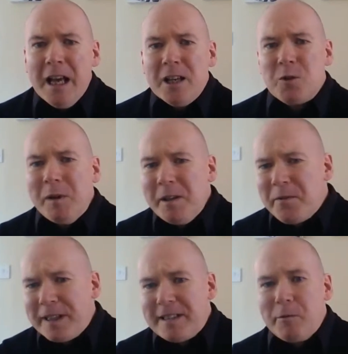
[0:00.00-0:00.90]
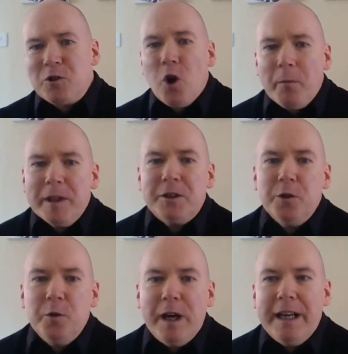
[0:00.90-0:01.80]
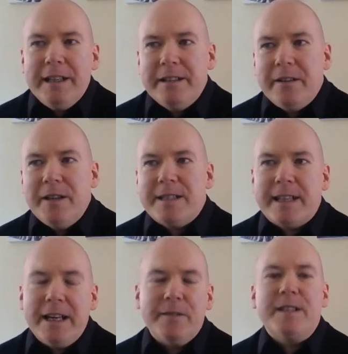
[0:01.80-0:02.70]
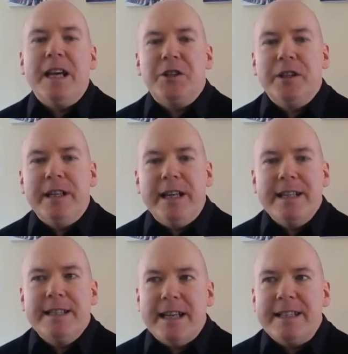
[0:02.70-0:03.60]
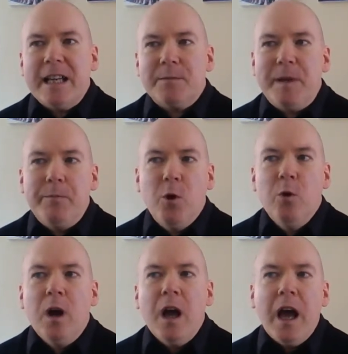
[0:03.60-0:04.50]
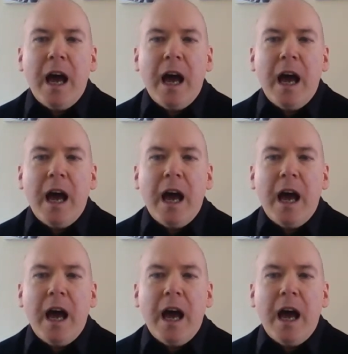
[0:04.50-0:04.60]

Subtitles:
So one of the things I would normally do in this kind of session is ask people